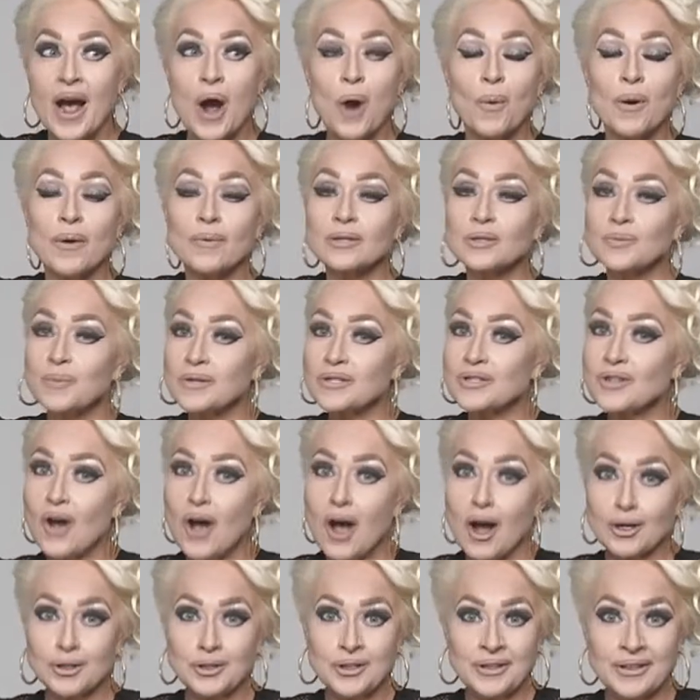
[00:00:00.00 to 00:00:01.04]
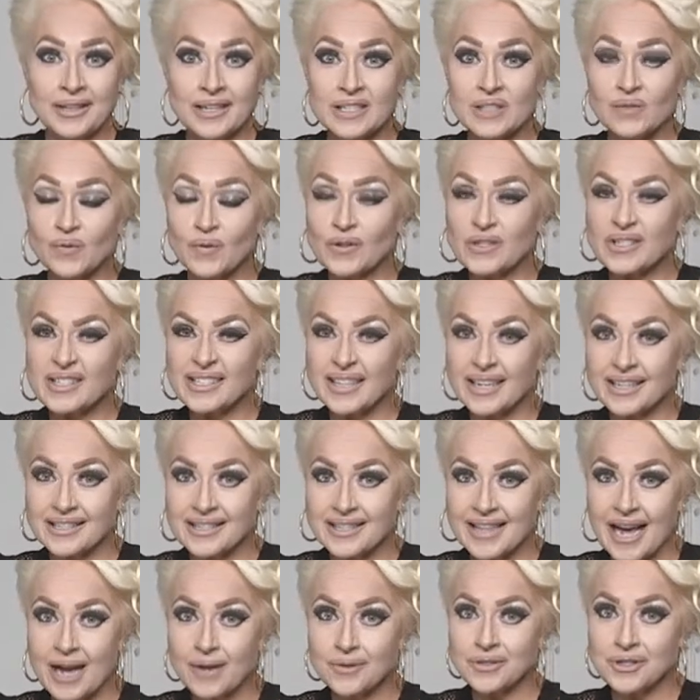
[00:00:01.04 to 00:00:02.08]
we were supposed to auction this for
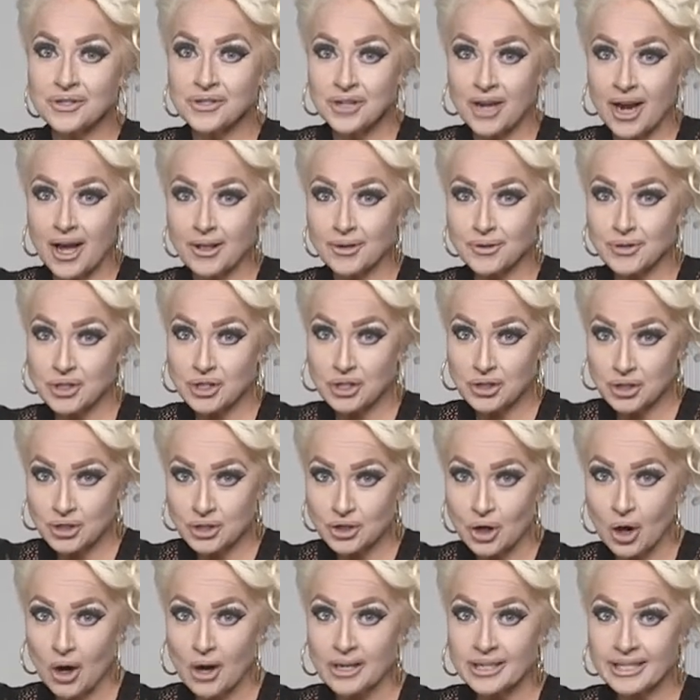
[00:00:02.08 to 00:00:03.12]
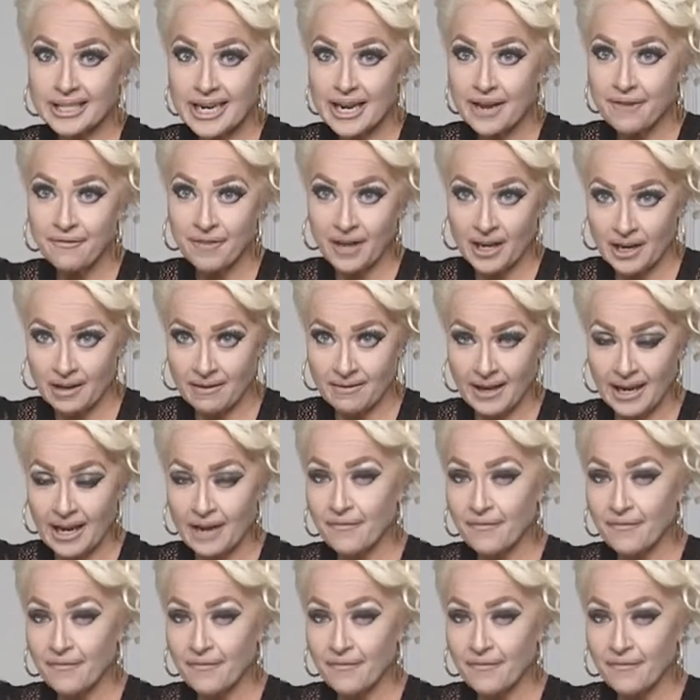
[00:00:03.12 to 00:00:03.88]
$6,000 to start, if anything.